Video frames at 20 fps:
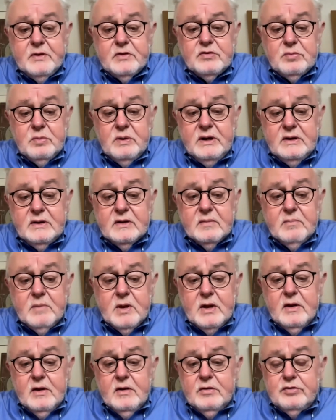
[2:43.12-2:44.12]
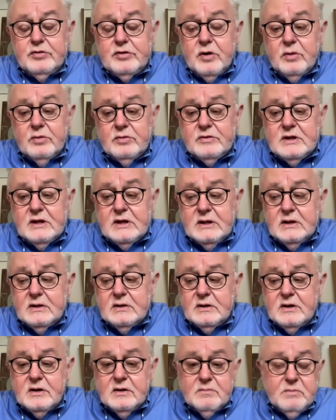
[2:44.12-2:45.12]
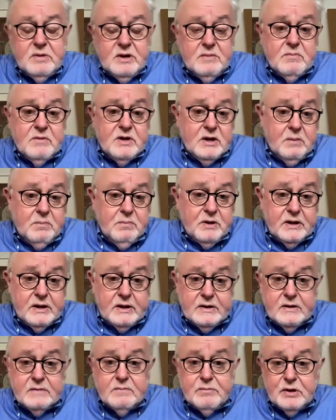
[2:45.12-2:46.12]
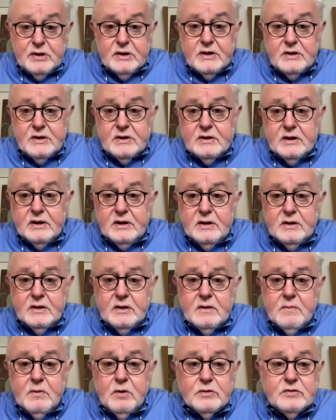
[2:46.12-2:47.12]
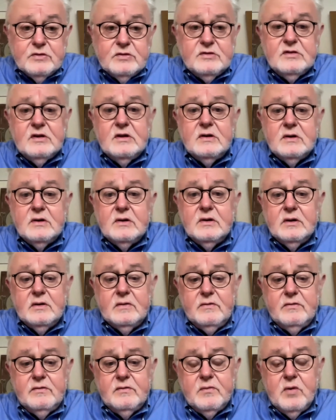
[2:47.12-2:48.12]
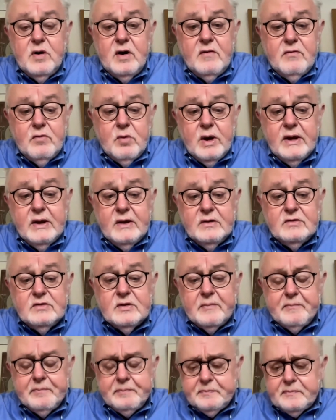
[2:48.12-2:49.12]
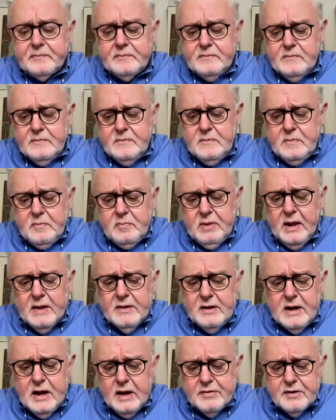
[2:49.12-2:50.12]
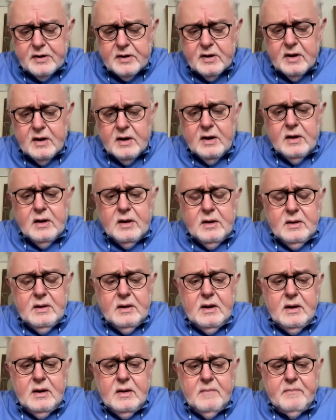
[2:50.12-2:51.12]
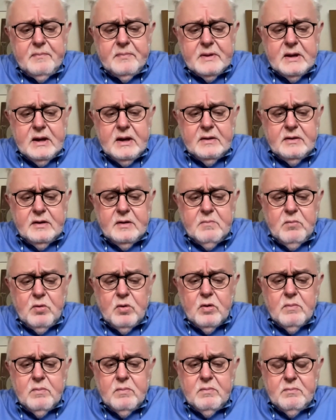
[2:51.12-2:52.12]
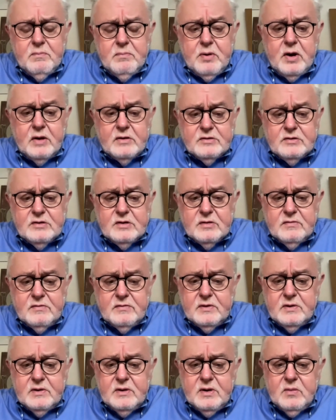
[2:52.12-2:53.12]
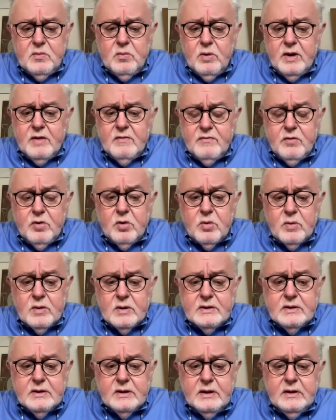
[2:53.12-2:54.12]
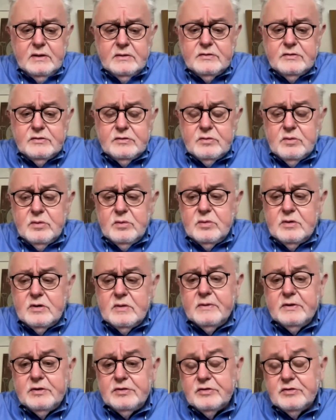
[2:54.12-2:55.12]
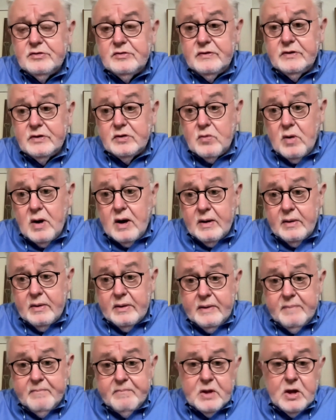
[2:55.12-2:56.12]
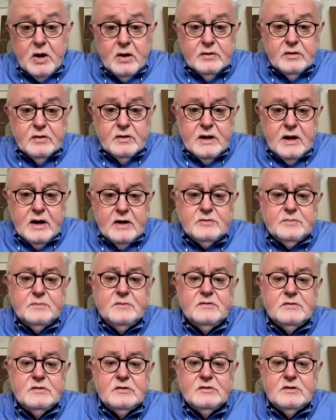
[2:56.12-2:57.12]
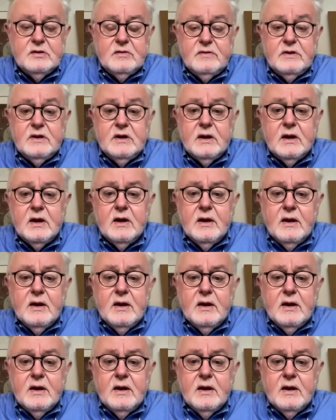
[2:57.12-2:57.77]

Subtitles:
Sweden shows that it can be manipulated politically in the most cynical of ways. The other, I think, more positive way forward is through commissions of inquiry under the auspices of the